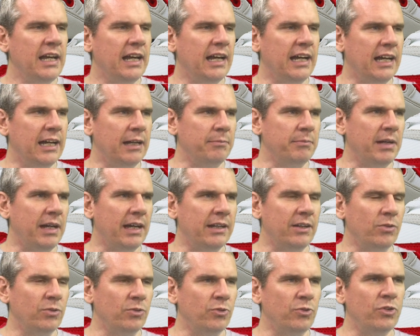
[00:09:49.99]
I
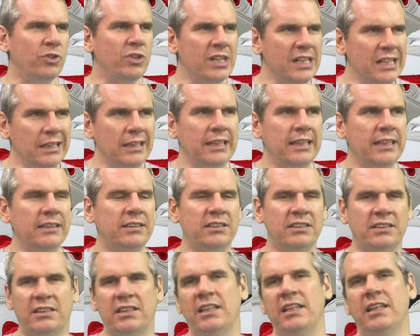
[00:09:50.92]
don't really
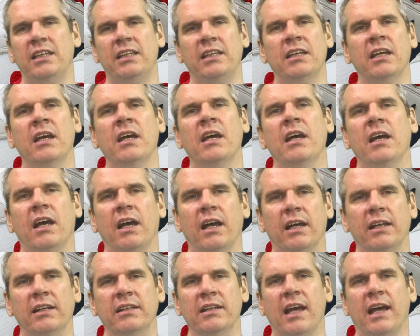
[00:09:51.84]
see
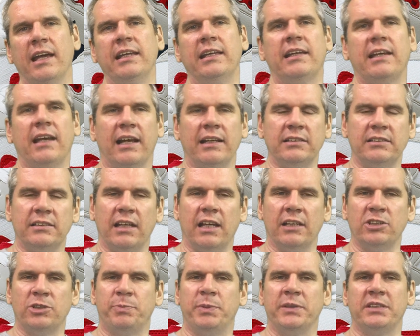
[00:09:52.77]
Nike as a
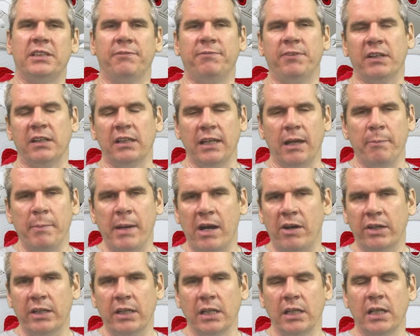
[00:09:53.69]
specifically
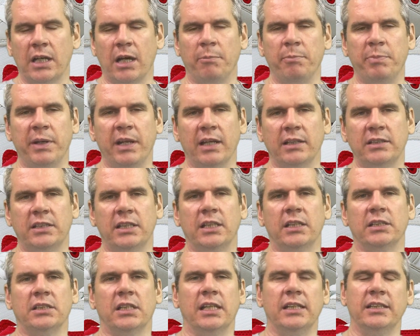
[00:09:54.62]
American company. I see it
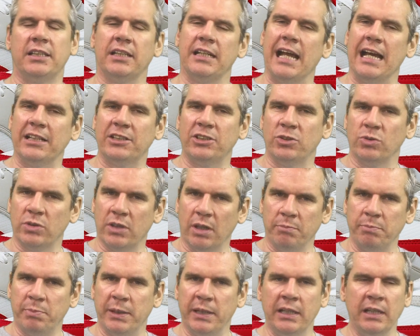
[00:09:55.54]
as an international
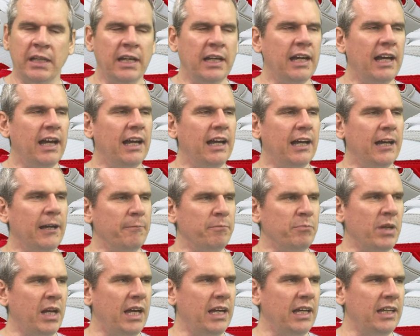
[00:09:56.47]
company,
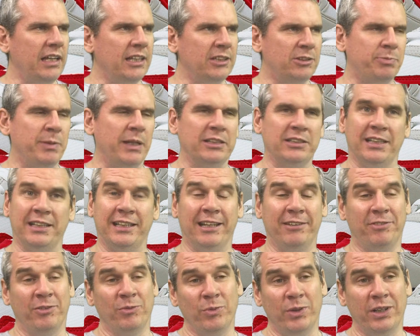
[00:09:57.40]
especially
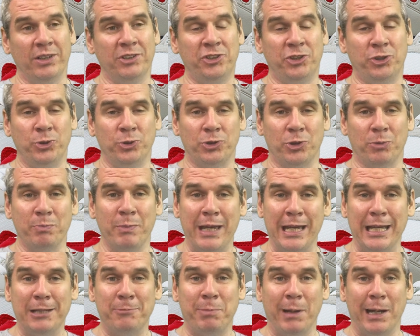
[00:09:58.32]
given where shoes are
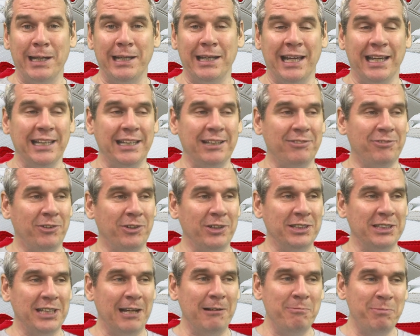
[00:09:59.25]
made by Nike, for
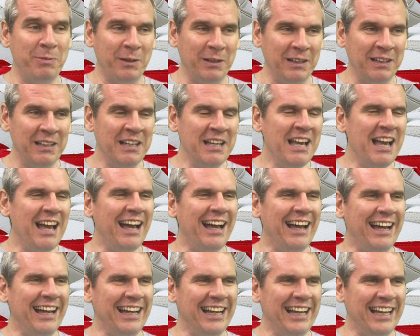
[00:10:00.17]
example,
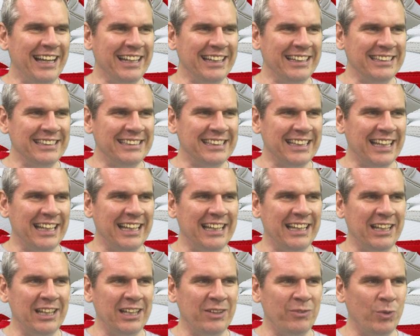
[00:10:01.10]

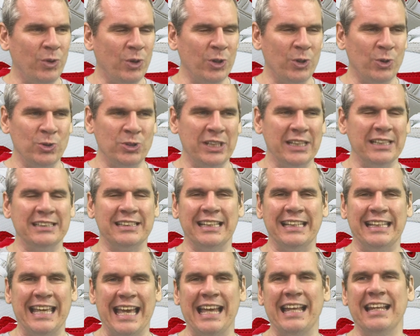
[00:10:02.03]
and what goes into
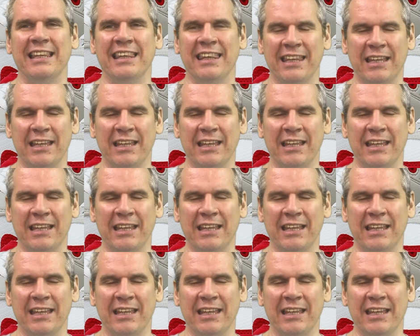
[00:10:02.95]
getting